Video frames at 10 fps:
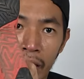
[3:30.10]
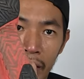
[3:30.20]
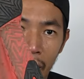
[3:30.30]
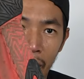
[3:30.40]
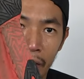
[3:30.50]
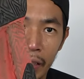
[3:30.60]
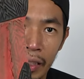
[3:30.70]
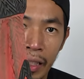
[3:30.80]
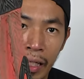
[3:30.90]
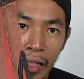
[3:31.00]
here that
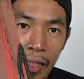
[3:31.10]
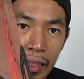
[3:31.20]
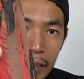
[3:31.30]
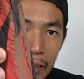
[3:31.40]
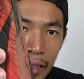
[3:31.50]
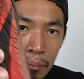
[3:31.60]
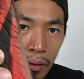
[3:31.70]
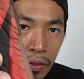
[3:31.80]
already eaten up,